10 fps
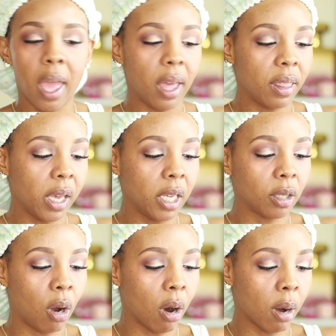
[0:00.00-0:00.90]
and these
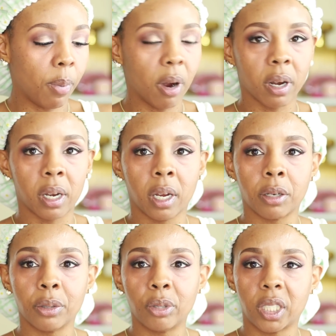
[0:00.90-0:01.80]
are a part of their
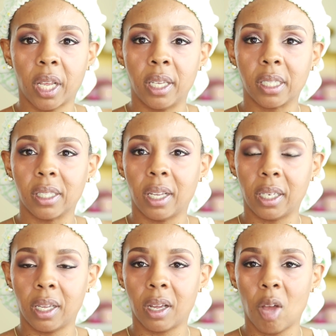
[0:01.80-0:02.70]
new shades, because they
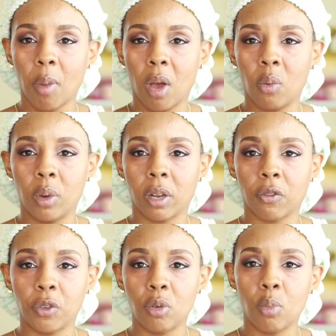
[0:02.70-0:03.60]
did come out with a
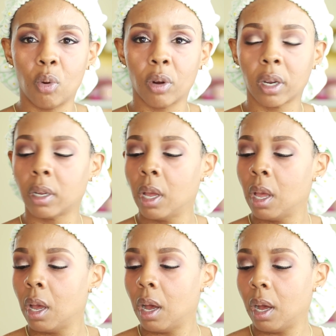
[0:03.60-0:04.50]
few more
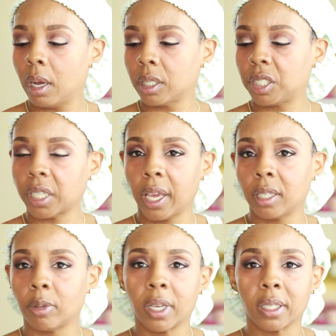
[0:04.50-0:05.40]
uh,
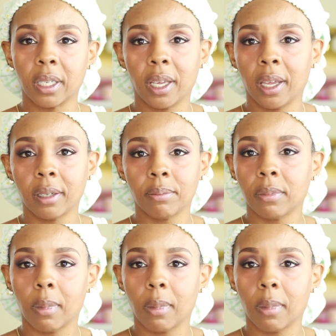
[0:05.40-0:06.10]
shades, because again,